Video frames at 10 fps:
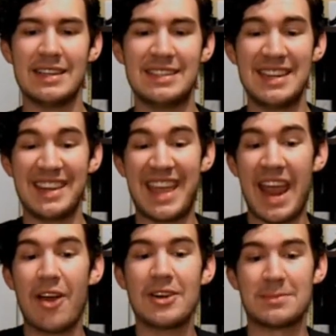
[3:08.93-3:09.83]
didn't
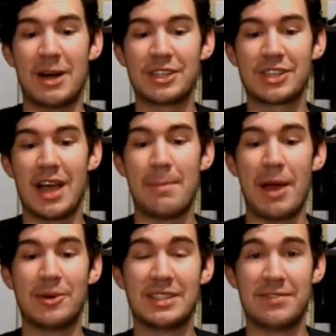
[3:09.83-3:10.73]
care as much
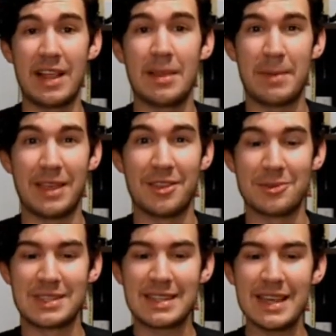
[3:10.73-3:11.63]
about developing
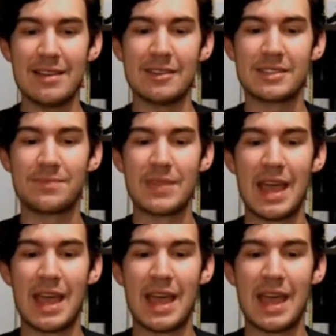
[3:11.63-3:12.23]
those skills.